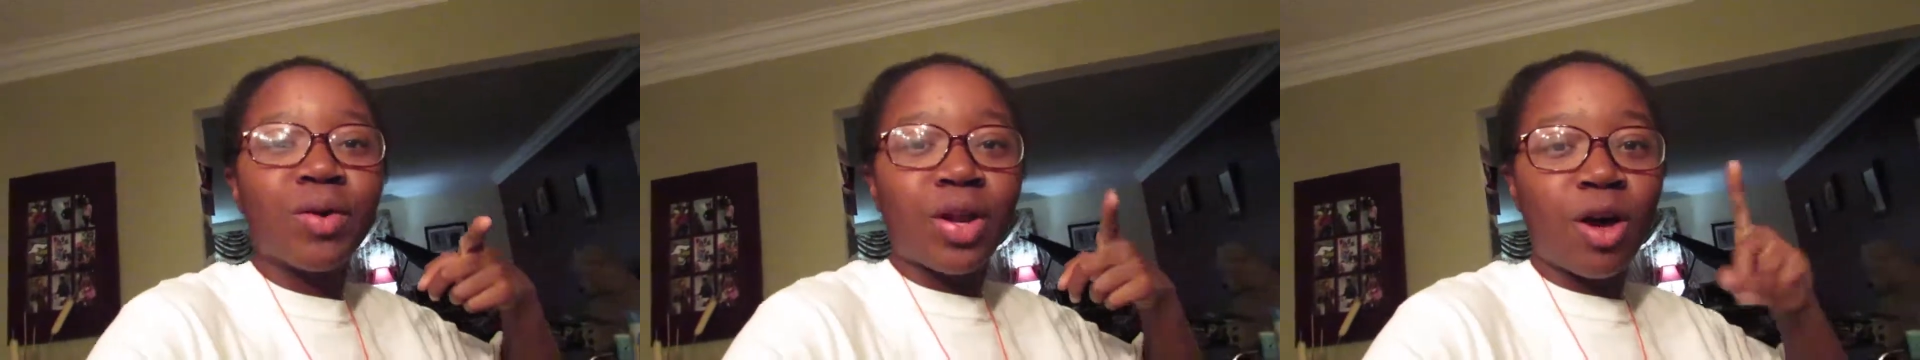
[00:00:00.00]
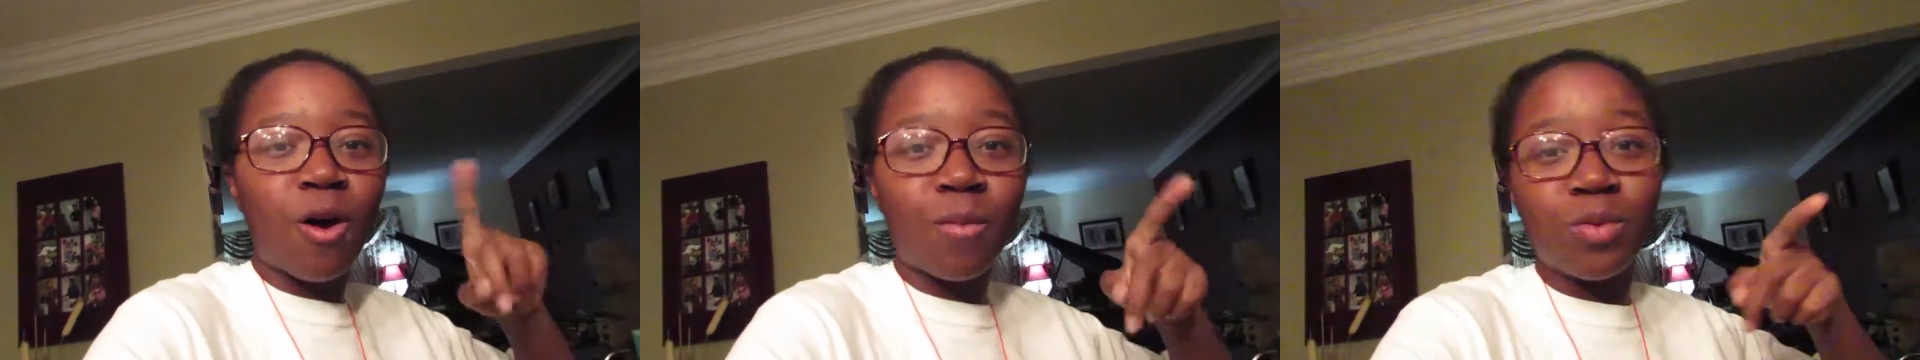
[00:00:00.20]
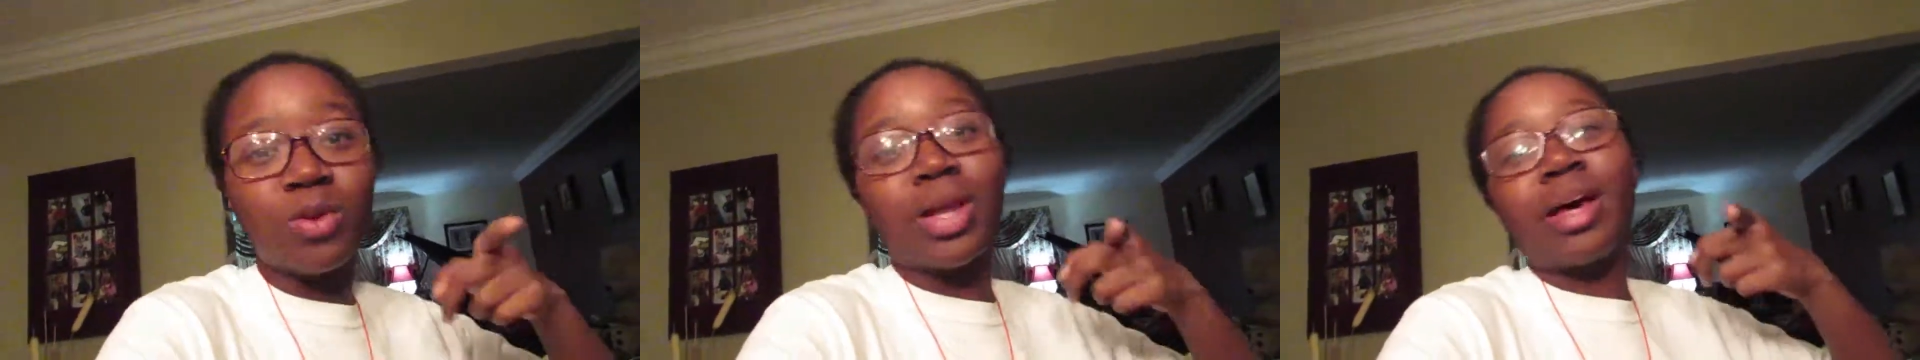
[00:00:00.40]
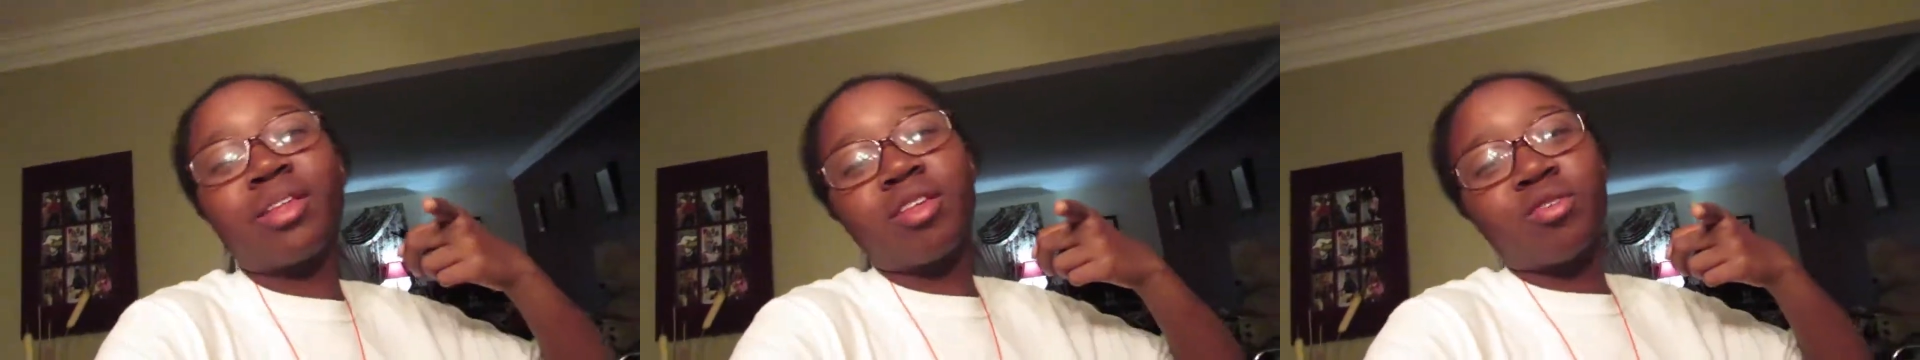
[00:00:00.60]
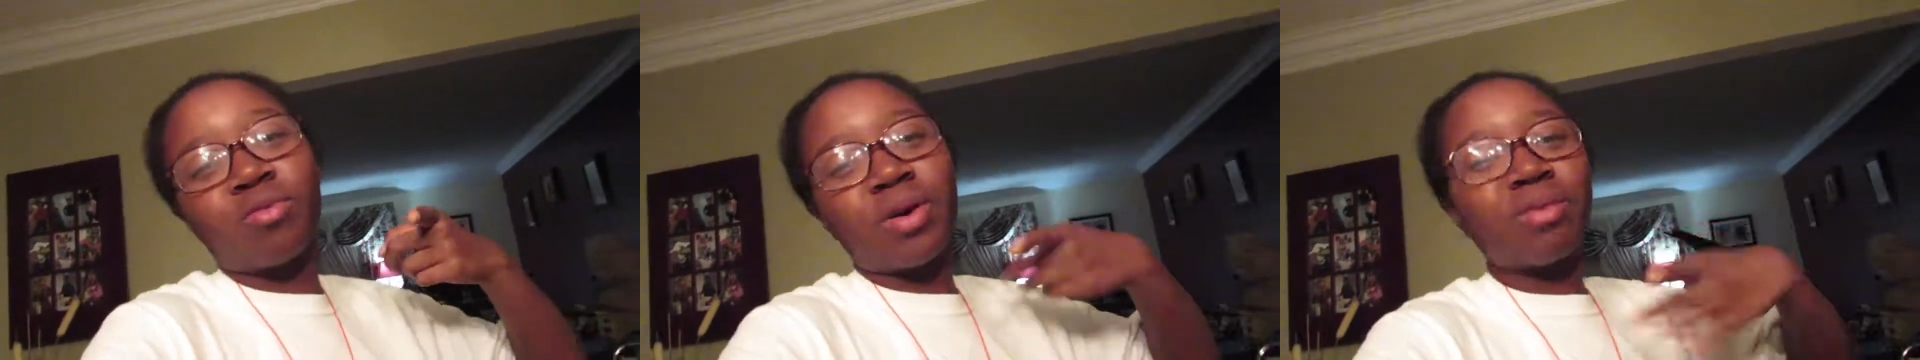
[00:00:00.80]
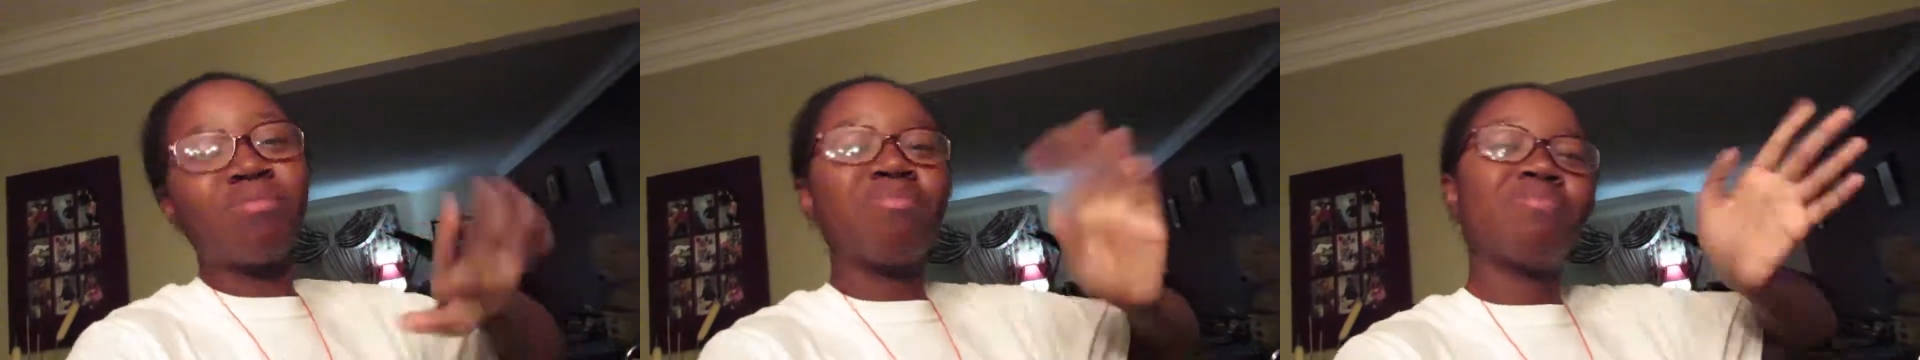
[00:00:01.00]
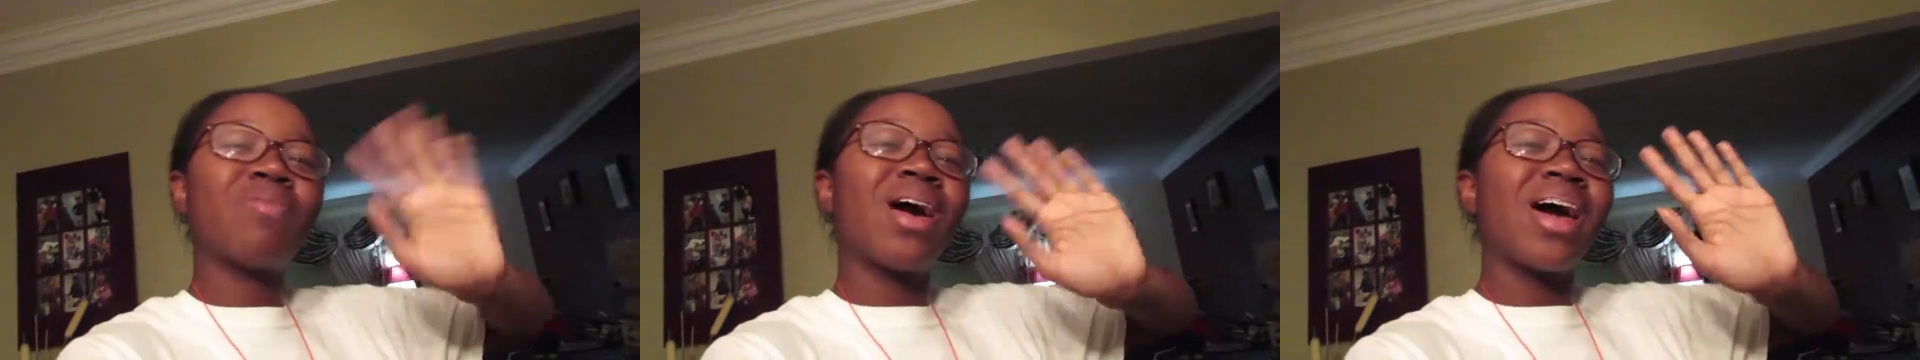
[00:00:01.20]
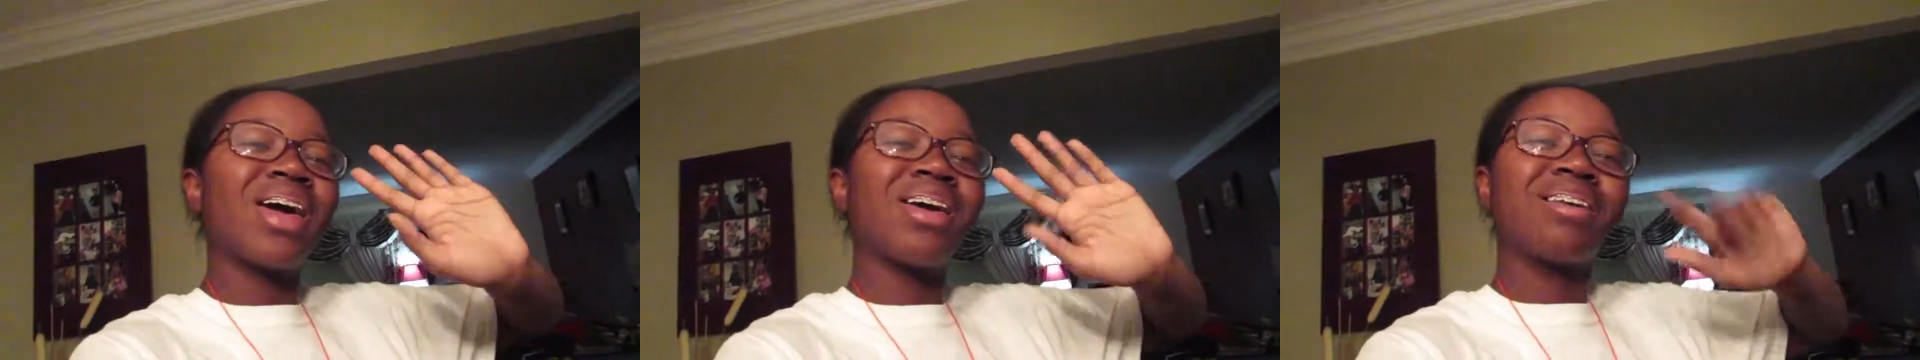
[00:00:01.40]
and I hope you like this one.
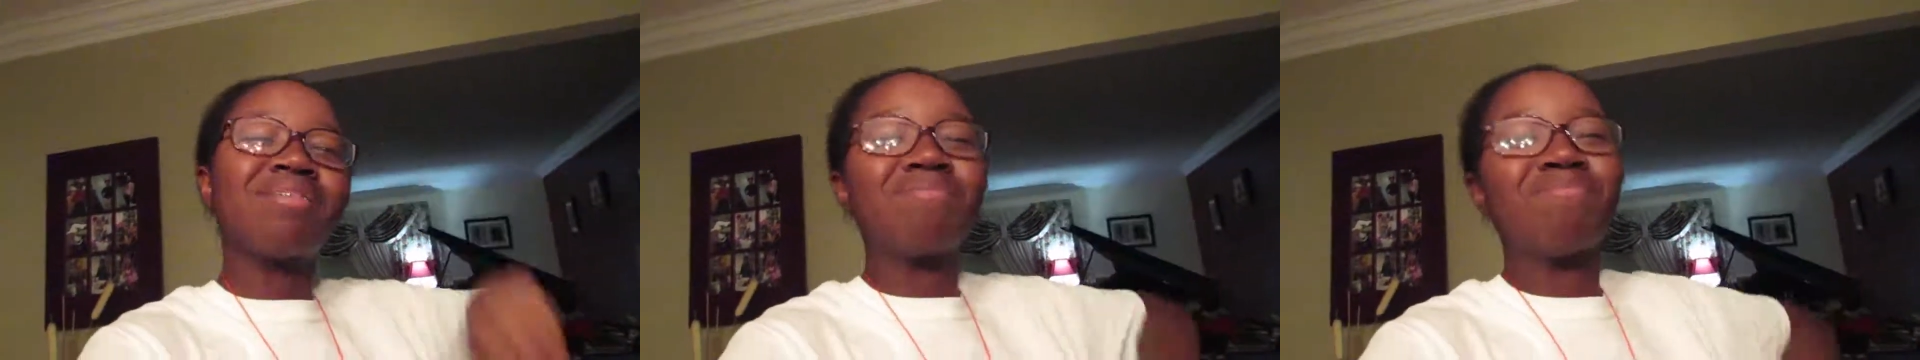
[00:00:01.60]
Bye.